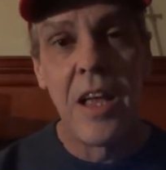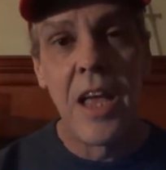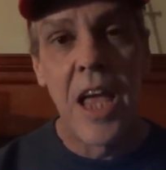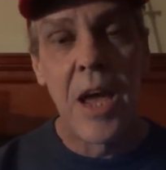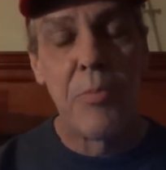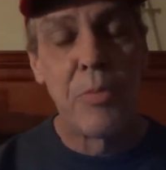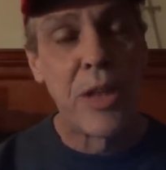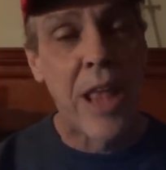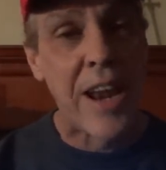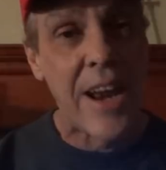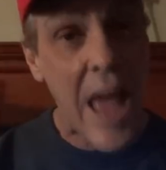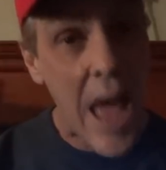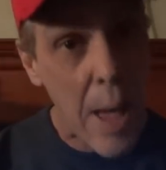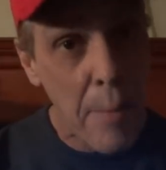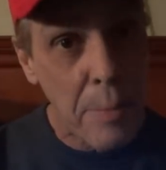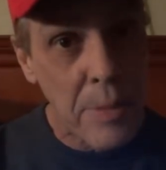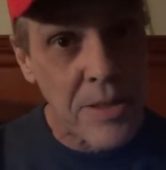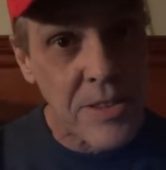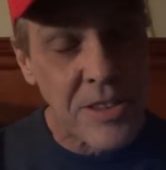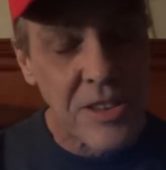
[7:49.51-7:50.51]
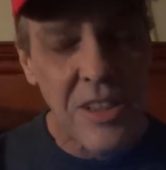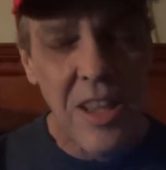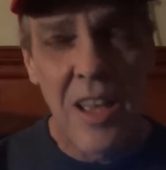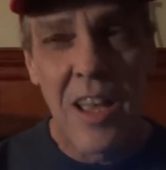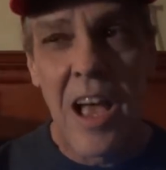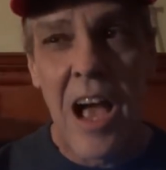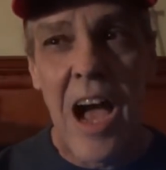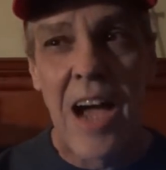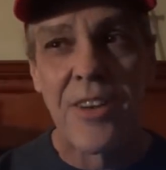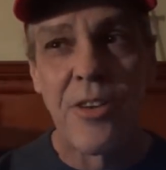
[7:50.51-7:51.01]
And when that happens,
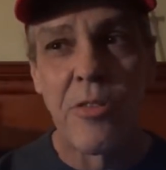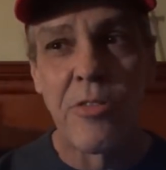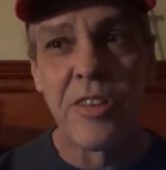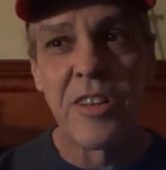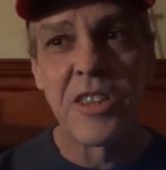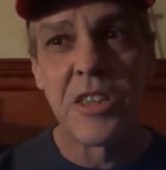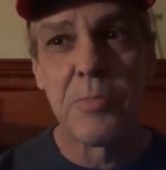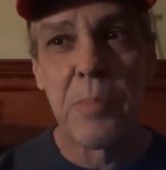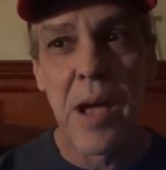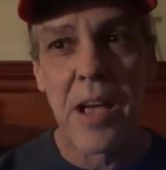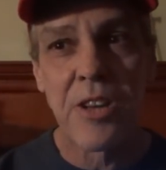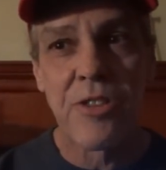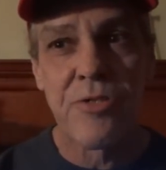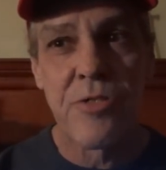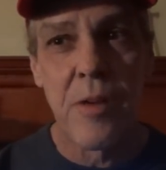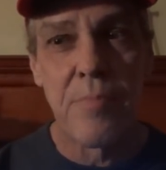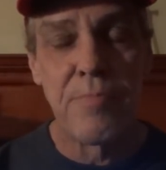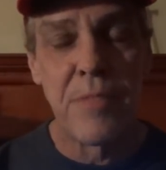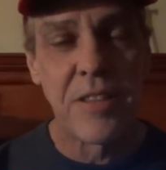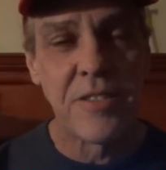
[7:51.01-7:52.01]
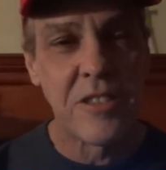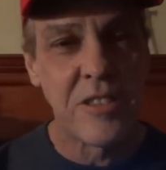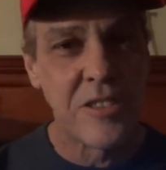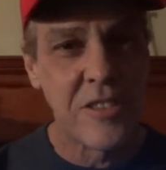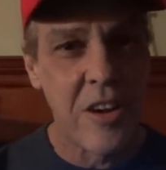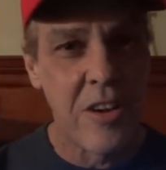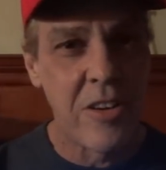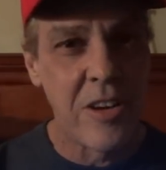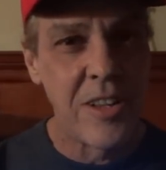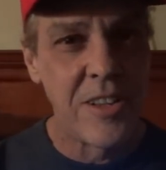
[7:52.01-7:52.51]
I don't expect Trump
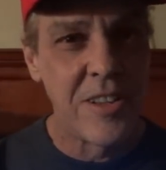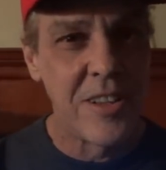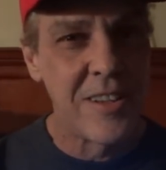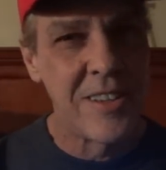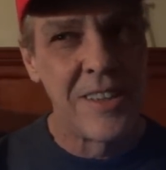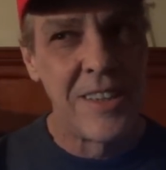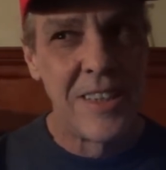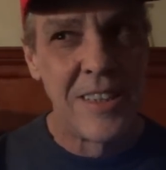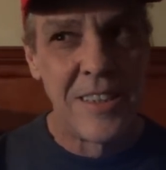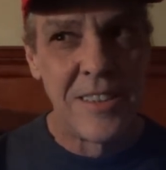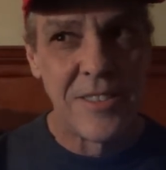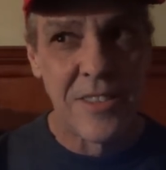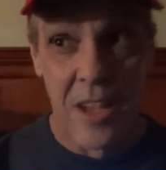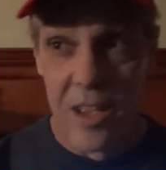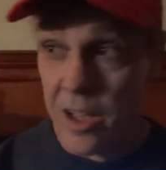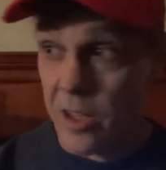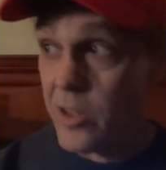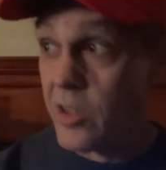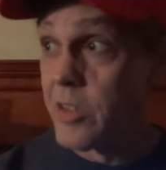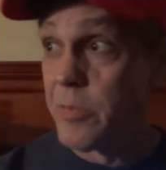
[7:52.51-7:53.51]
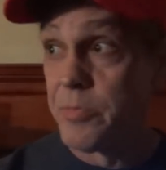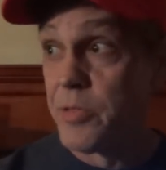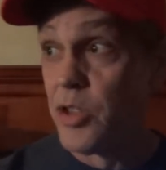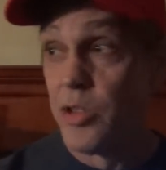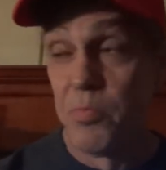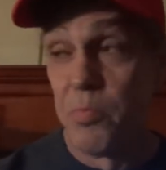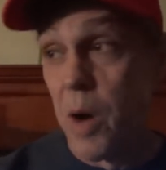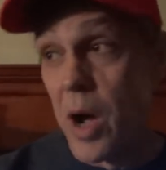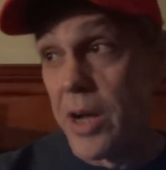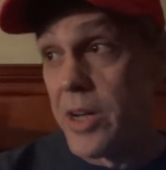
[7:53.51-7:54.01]
necessarily to say, oh, look,
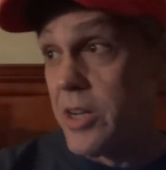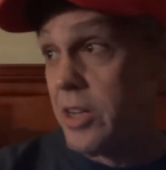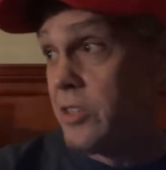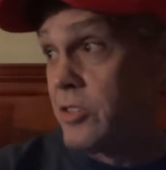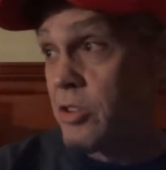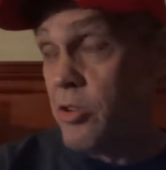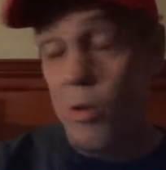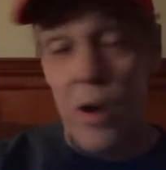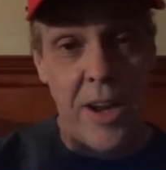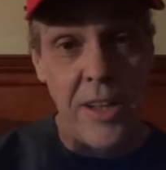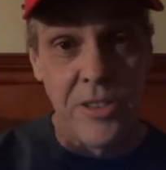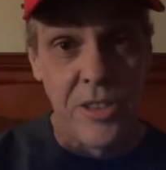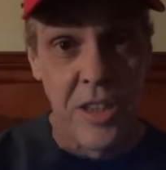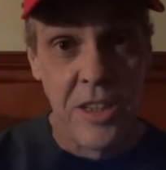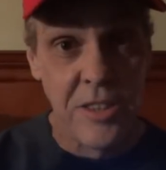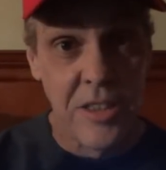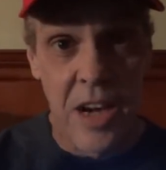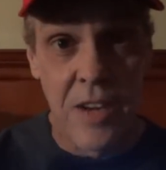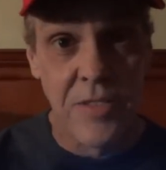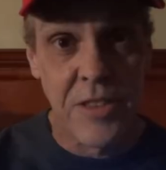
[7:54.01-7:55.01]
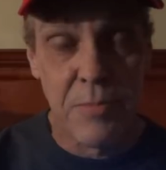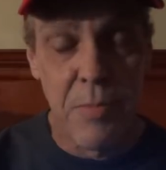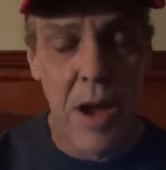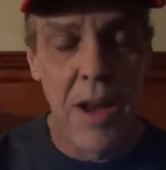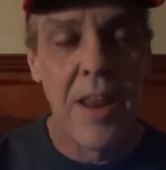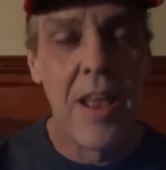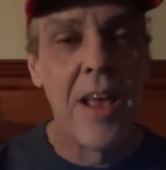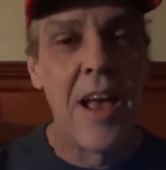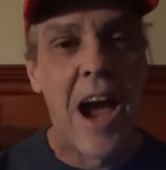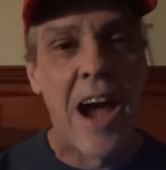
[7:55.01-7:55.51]
Biden, he's crazy, he's out of his
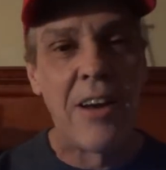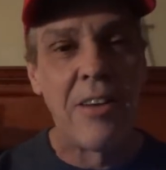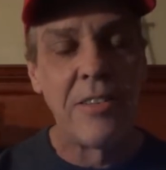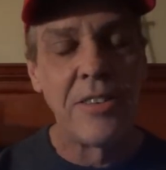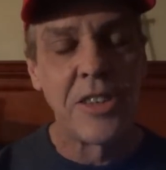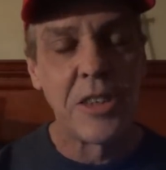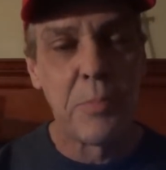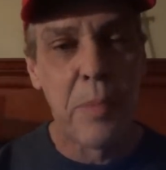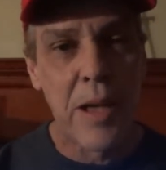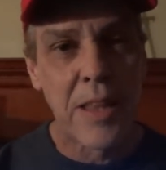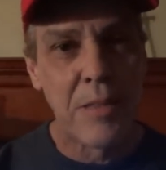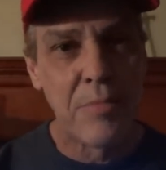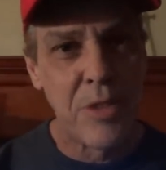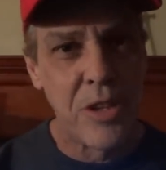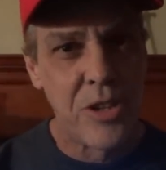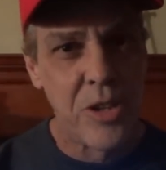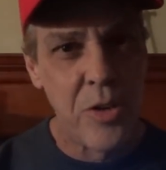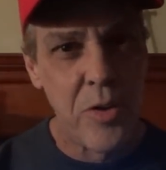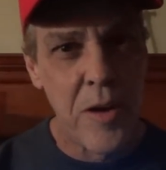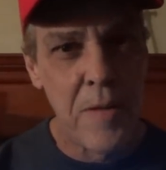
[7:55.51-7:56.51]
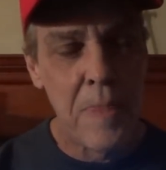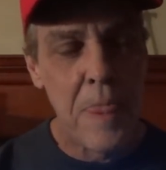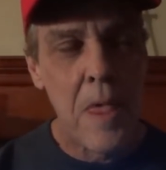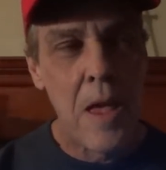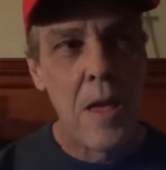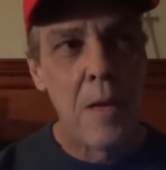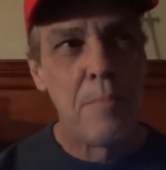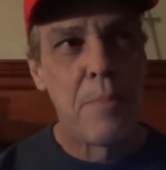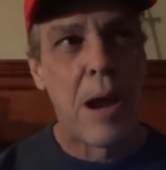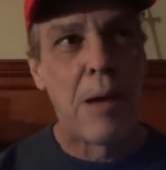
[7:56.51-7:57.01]
mind. I don't expect him to do it,
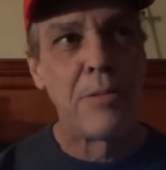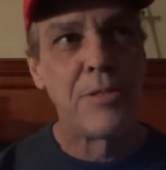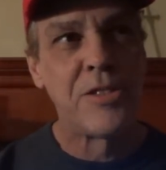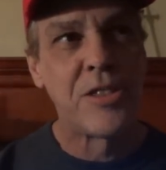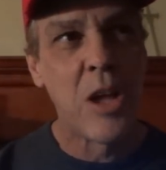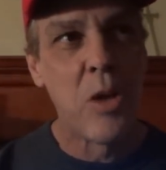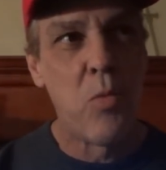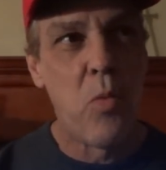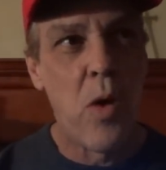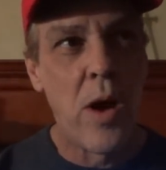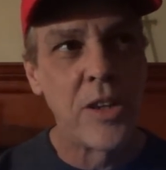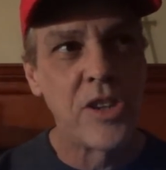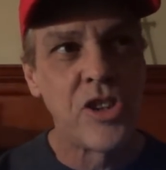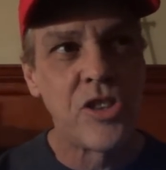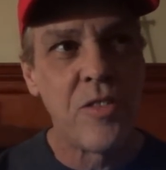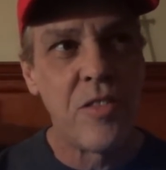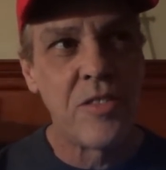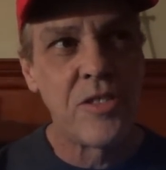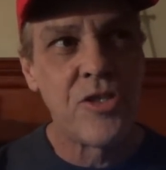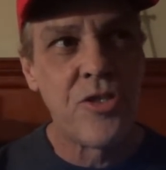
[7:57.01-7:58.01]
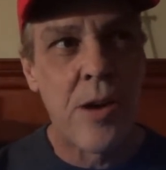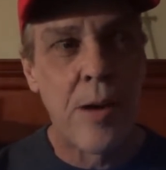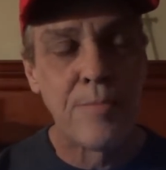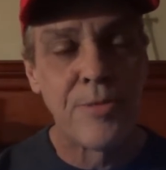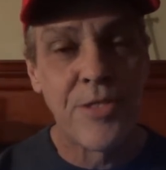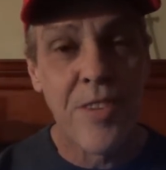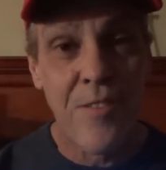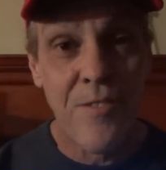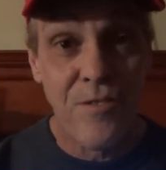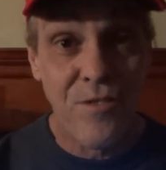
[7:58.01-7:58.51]
but I would say watch
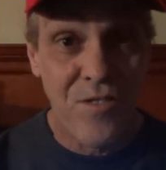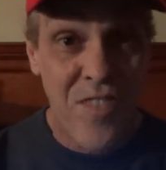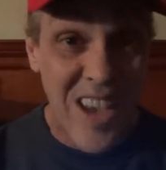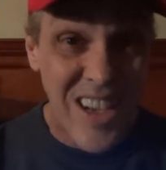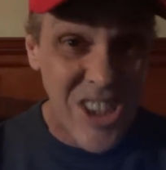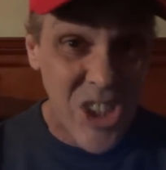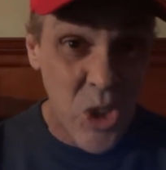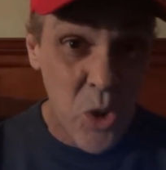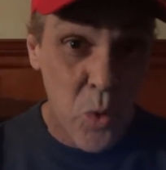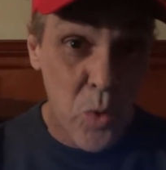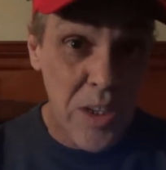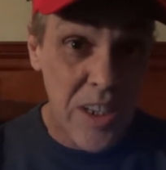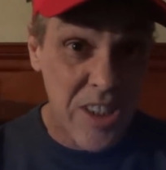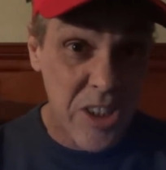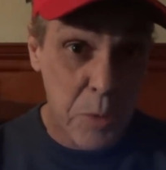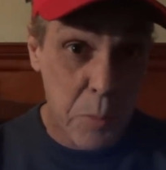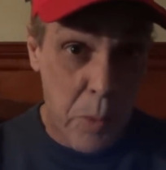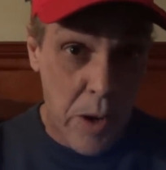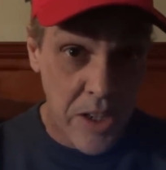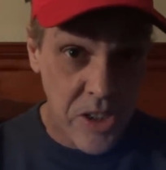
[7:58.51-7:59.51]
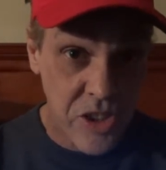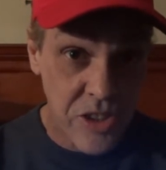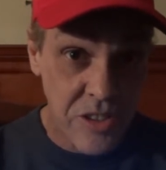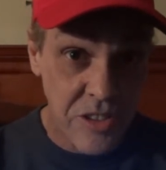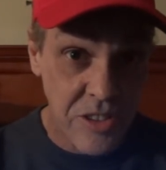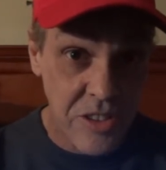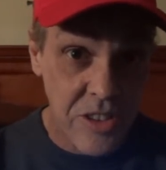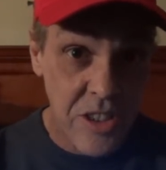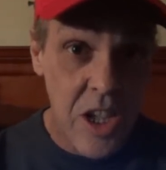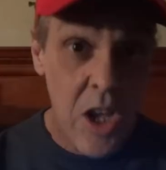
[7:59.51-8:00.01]
Trump's facial
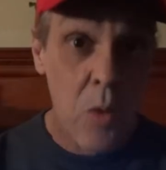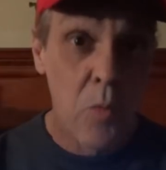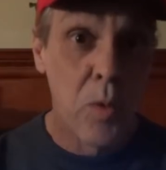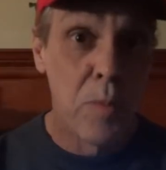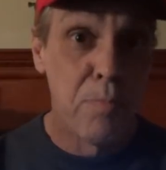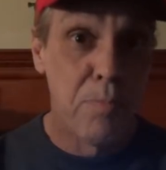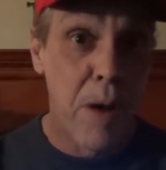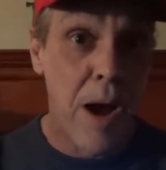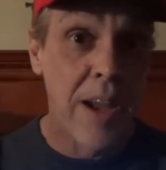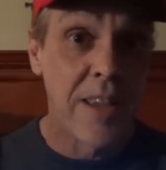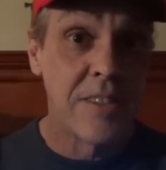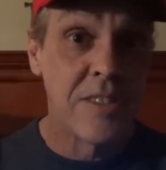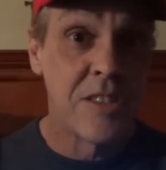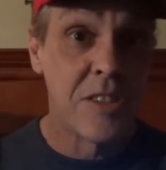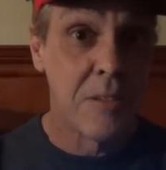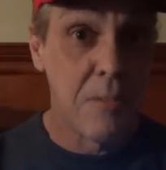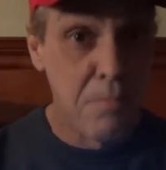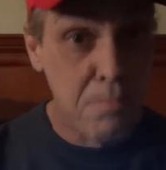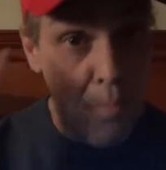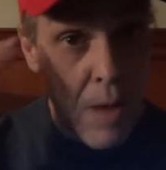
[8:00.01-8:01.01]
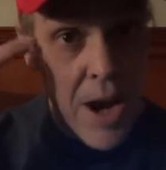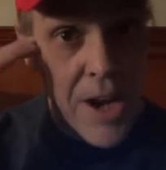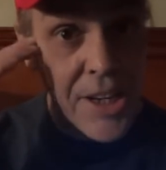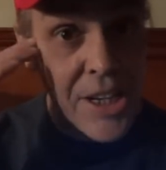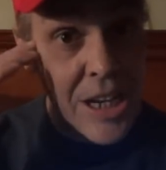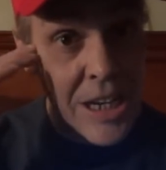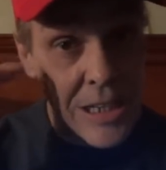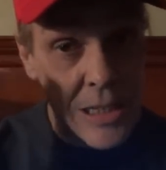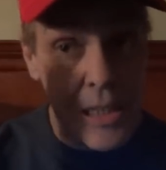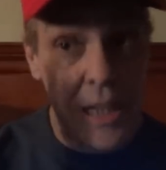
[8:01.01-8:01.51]
expressions when Biden's
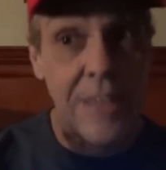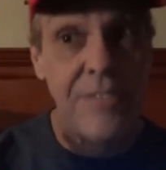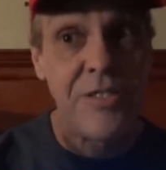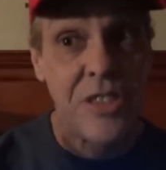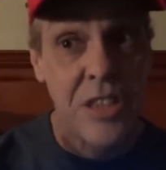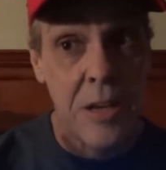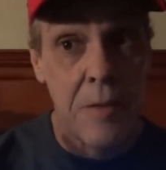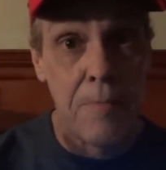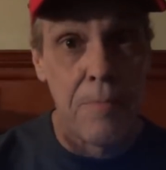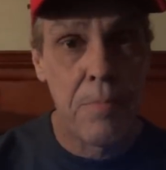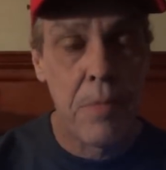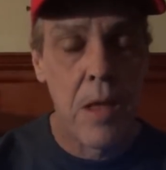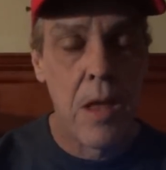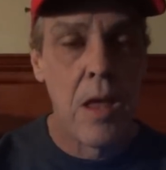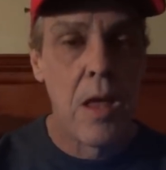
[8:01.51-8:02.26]
mind leaves him.